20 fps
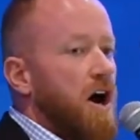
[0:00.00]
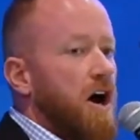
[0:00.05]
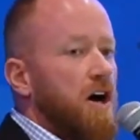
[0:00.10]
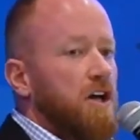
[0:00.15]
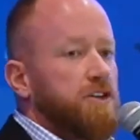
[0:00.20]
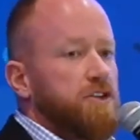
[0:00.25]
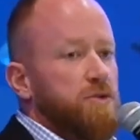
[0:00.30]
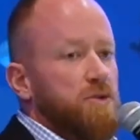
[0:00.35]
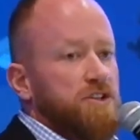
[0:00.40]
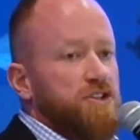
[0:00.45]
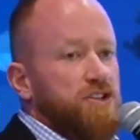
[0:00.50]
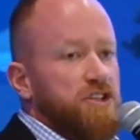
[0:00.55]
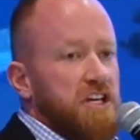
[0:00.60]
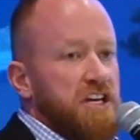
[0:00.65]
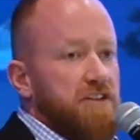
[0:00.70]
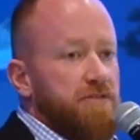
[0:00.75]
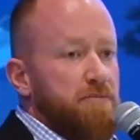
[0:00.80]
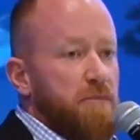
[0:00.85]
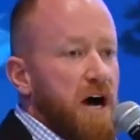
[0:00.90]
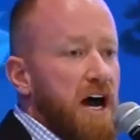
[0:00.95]
all to
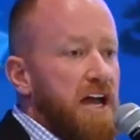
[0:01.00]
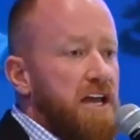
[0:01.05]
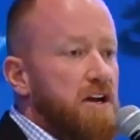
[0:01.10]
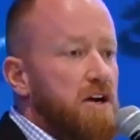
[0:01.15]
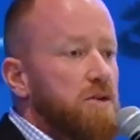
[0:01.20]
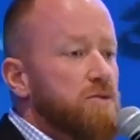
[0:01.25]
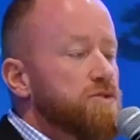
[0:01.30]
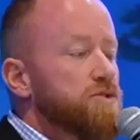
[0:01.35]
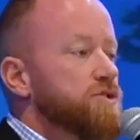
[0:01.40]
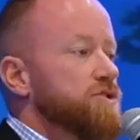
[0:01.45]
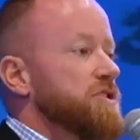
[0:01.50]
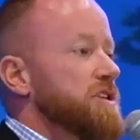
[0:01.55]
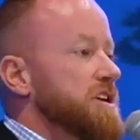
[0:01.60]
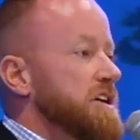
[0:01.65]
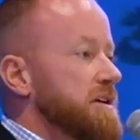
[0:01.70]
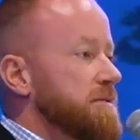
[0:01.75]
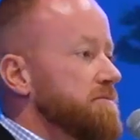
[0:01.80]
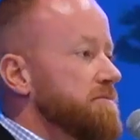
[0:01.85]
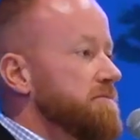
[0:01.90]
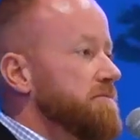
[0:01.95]
achieve my own
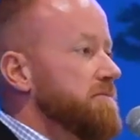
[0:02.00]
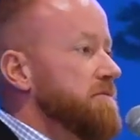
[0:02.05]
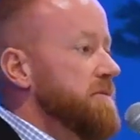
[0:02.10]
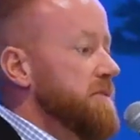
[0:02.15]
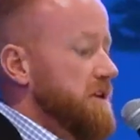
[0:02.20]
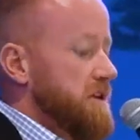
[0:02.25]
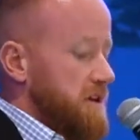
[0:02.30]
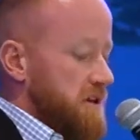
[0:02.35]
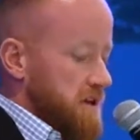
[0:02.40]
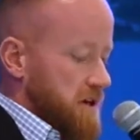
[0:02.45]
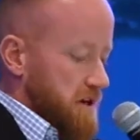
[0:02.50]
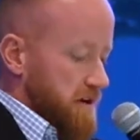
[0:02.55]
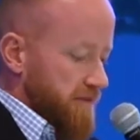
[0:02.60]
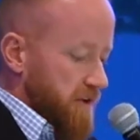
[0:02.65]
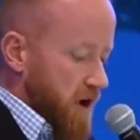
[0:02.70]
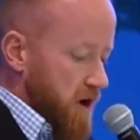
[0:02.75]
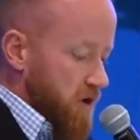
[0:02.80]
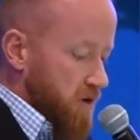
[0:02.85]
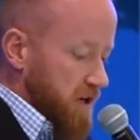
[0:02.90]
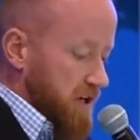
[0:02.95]
dream
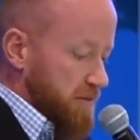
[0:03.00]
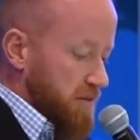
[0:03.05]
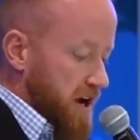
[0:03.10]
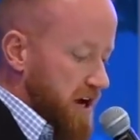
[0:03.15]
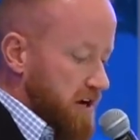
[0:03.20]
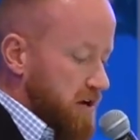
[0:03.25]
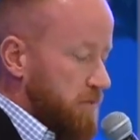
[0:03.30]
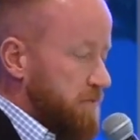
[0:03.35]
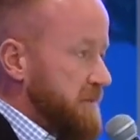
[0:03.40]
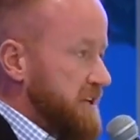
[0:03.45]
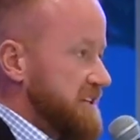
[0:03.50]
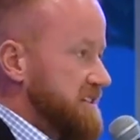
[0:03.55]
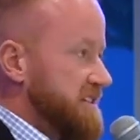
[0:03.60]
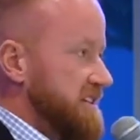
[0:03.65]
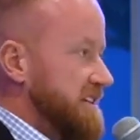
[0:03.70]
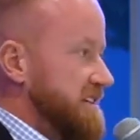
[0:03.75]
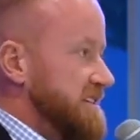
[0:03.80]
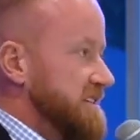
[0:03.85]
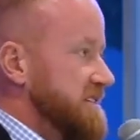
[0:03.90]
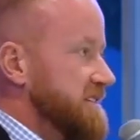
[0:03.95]
of owning my own
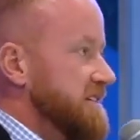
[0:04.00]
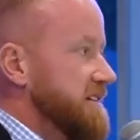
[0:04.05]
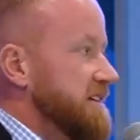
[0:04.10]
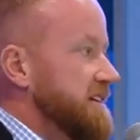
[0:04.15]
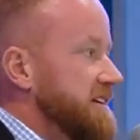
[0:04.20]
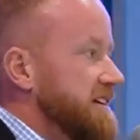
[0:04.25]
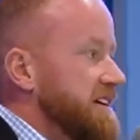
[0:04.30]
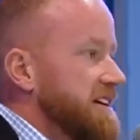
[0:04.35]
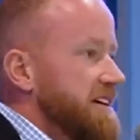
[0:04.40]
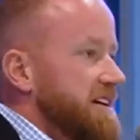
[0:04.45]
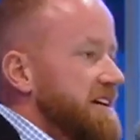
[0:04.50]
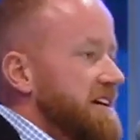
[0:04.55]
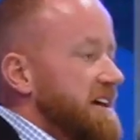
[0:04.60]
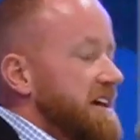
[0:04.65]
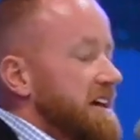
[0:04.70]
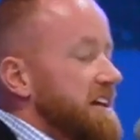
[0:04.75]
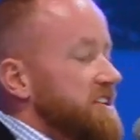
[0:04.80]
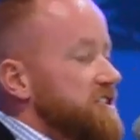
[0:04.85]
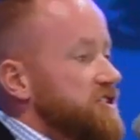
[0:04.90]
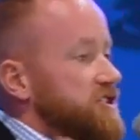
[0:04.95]
business.
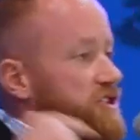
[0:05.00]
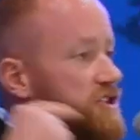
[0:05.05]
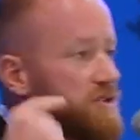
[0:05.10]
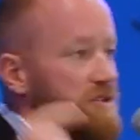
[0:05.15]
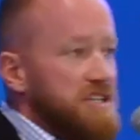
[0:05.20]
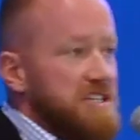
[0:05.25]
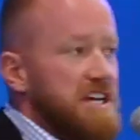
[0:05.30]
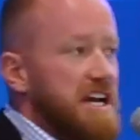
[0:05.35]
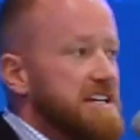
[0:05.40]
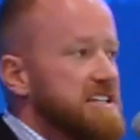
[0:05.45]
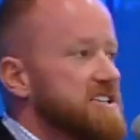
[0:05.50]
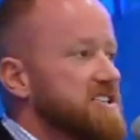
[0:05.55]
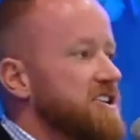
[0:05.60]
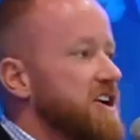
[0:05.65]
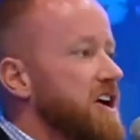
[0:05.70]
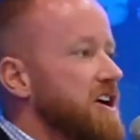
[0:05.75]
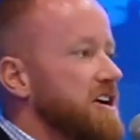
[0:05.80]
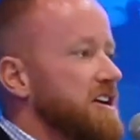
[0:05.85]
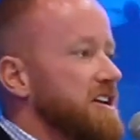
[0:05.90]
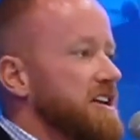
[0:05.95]
And as soon as I
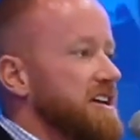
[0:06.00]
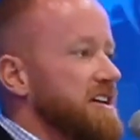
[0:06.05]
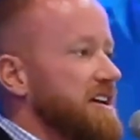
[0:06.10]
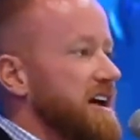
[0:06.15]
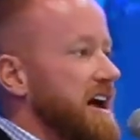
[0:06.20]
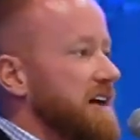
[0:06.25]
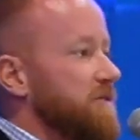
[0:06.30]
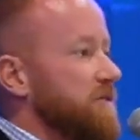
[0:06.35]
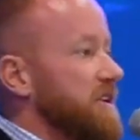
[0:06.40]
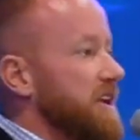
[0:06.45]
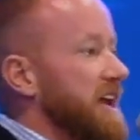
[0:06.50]
started it, I